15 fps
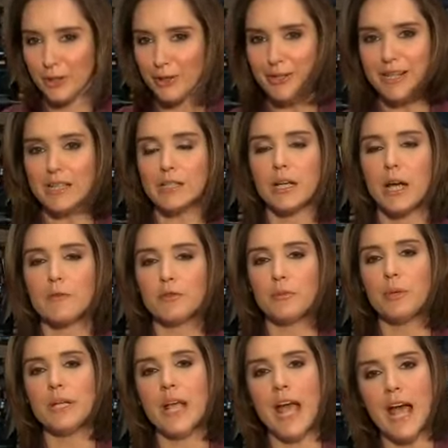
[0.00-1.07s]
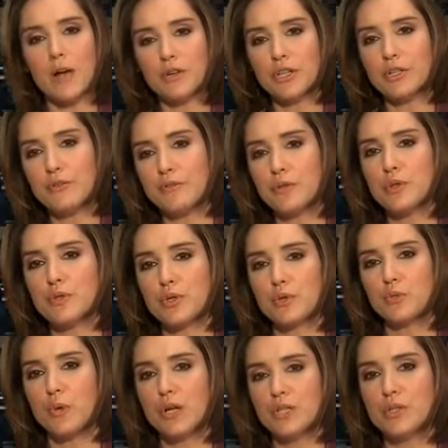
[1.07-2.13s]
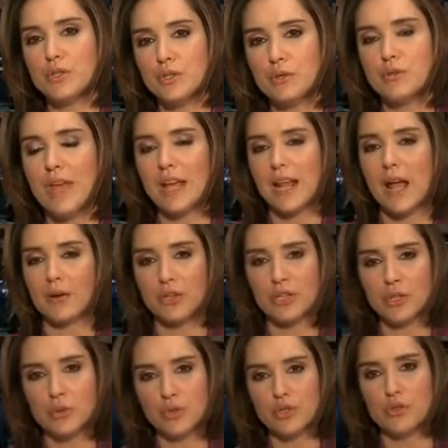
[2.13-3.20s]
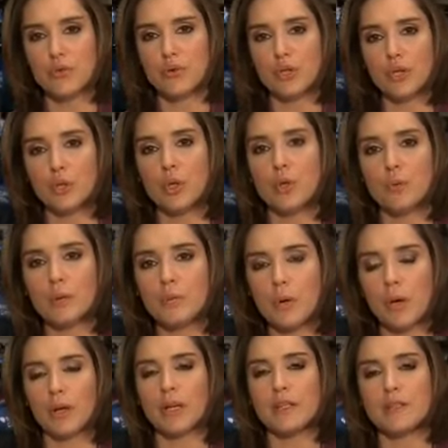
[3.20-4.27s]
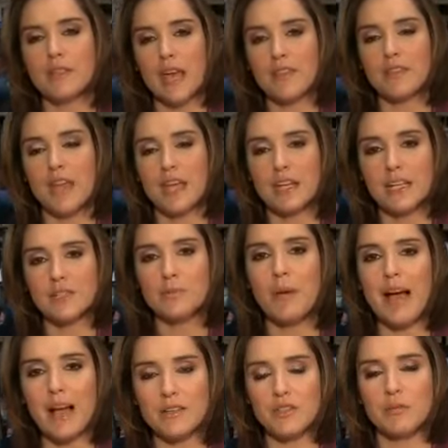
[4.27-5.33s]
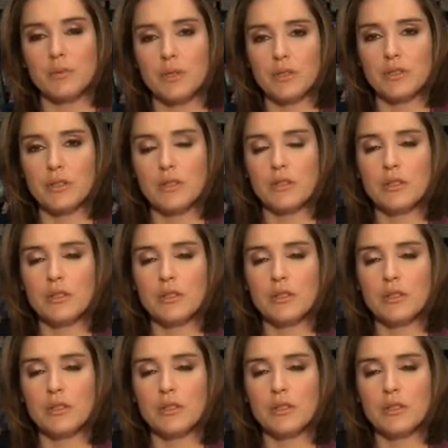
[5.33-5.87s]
the current government, how can a future one do that? How can you assure the global markets that that is possible?